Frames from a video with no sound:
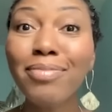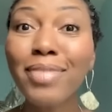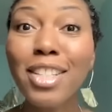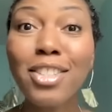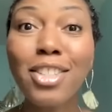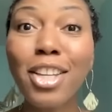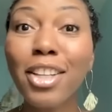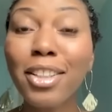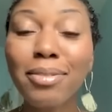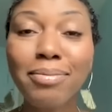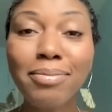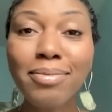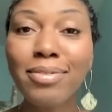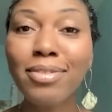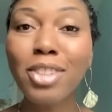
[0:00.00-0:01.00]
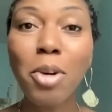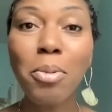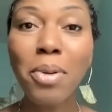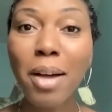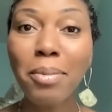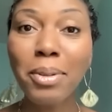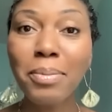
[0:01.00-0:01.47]
it's good. No
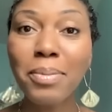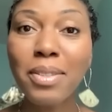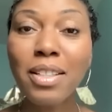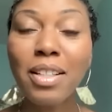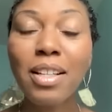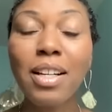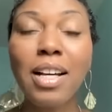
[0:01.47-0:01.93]
problems.